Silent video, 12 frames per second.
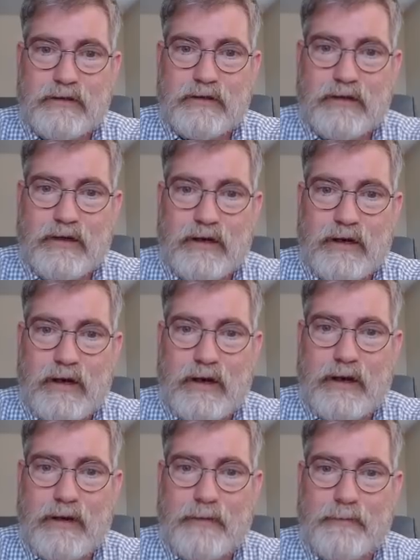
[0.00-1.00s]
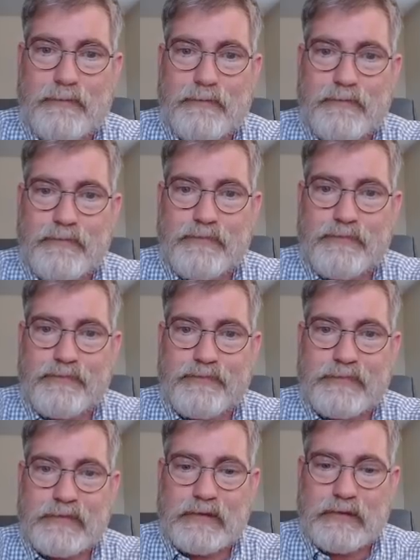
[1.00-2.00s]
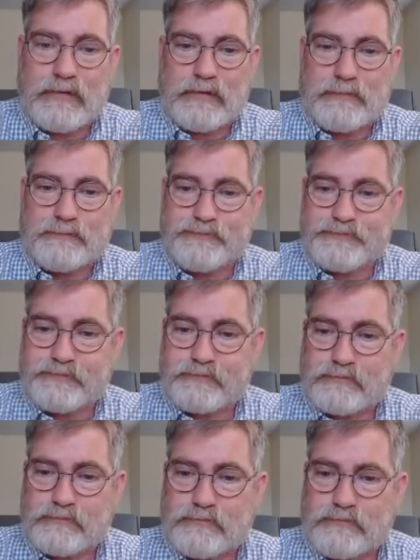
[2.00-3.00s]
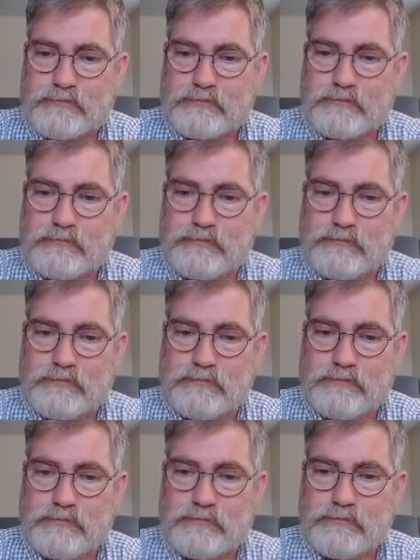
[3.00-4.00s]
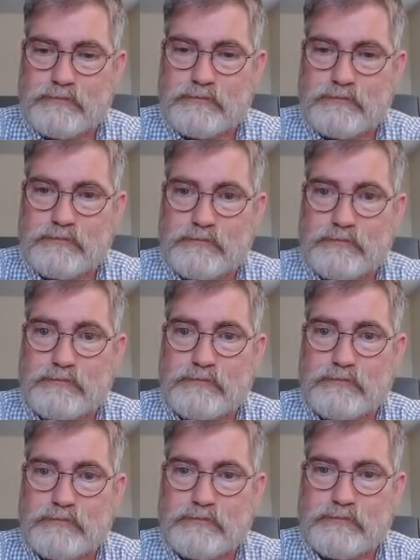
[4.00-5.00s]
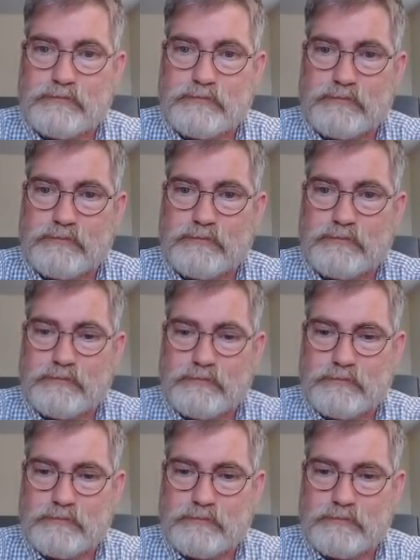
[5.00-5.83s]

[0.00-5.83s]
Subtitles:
(no one is talking)